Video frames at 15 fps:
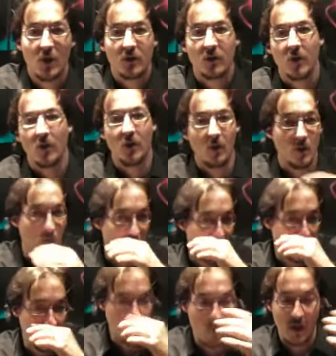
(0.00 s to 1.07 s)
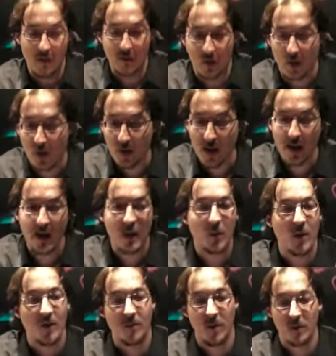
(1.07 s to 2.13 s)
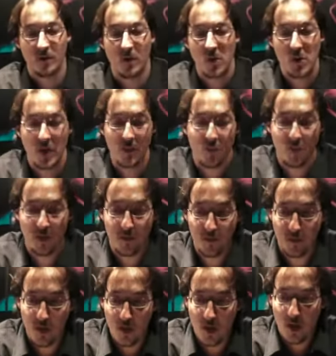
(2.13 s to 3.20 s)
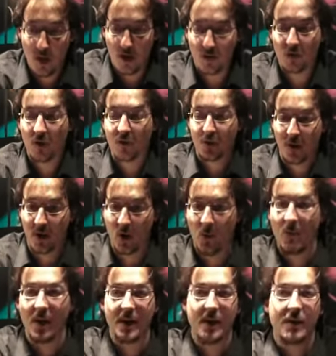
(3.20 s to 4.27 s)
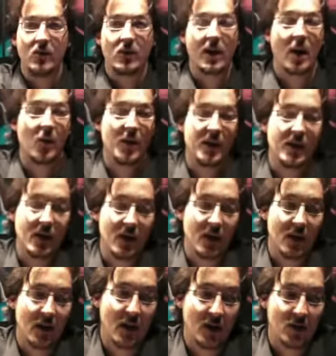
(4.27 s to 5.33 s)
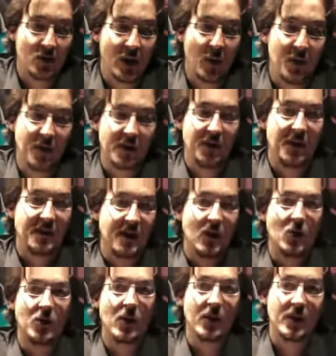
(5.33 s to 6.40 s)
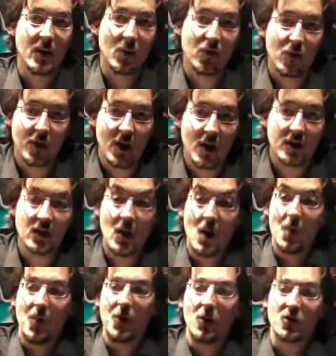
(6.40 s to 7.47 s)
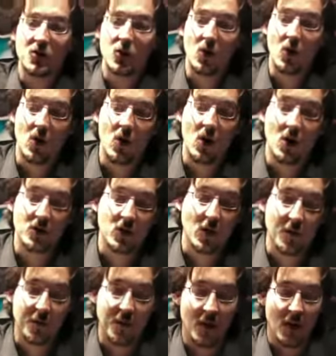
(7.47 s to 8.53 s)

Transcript: So we have the codec, we have partnership with a software company to carry the DivX encoder in their product, but also a lot of